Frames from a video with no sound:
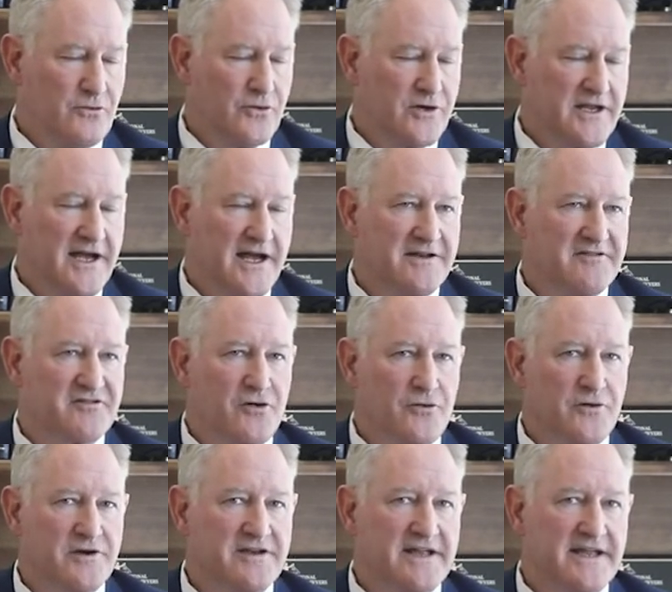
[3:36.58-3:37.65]
would have gotten his
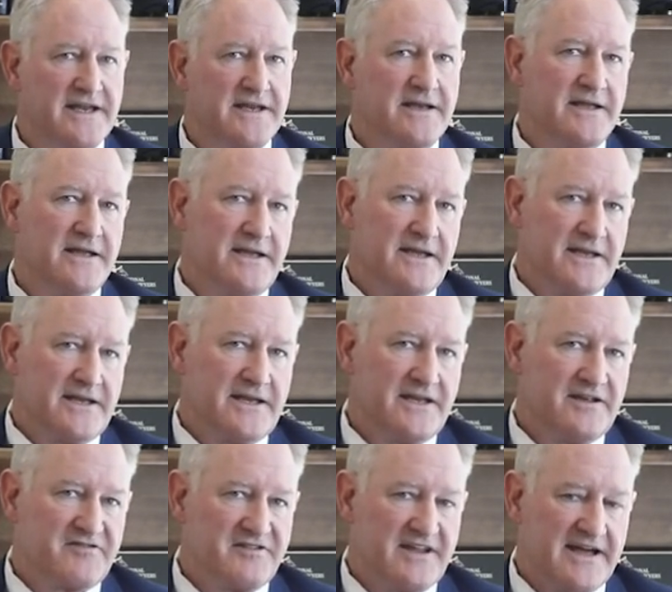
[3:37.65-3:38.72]
court date.
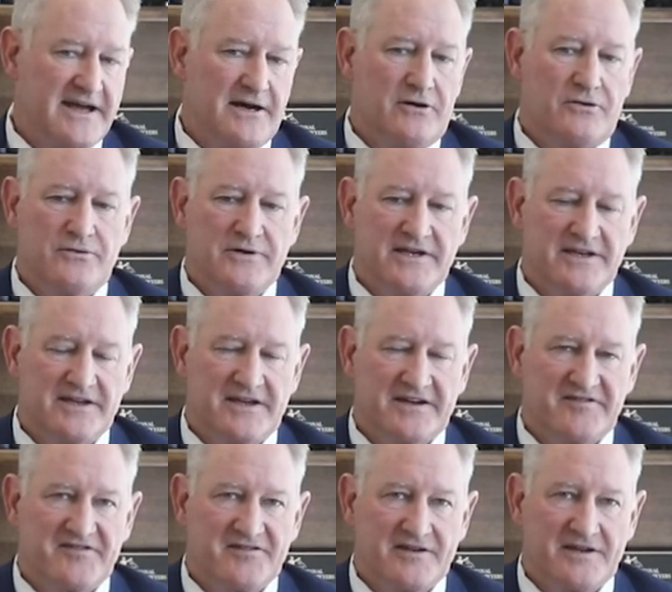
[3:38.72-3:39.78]
He is now in
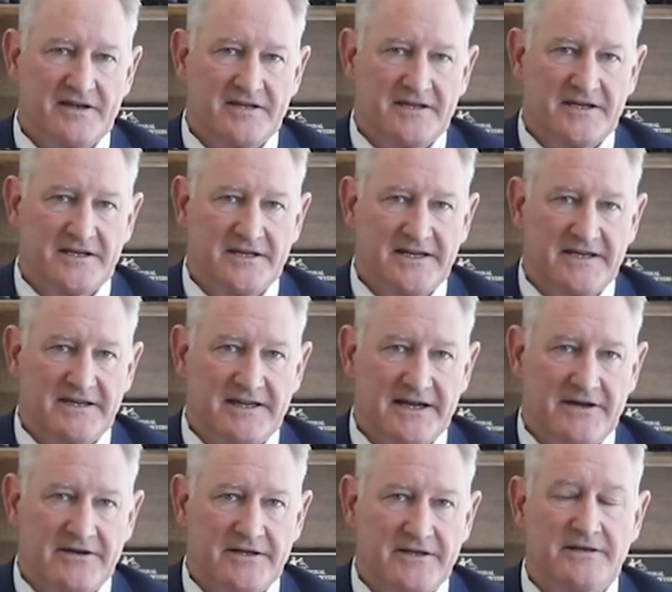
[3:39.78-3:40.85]
custody in the Clayton
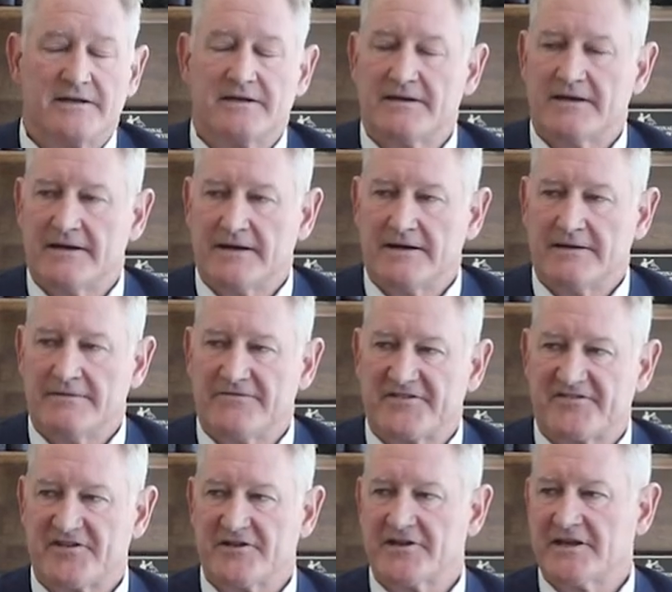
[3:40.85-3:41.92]
County
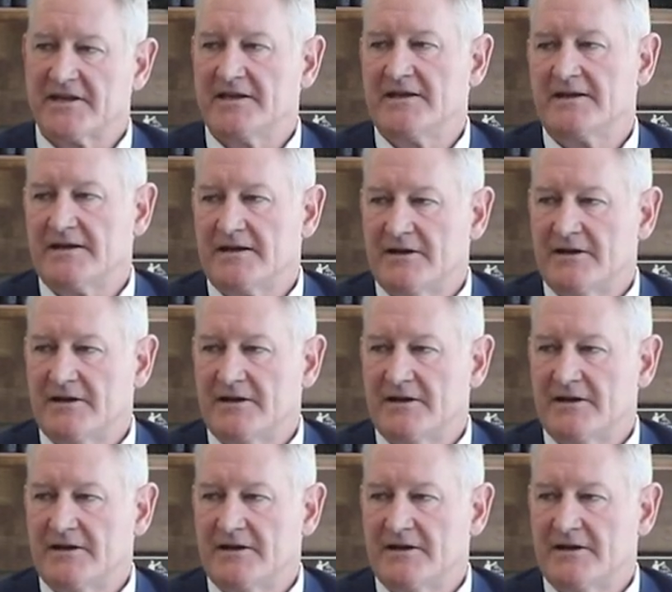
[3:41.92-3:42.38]
facility.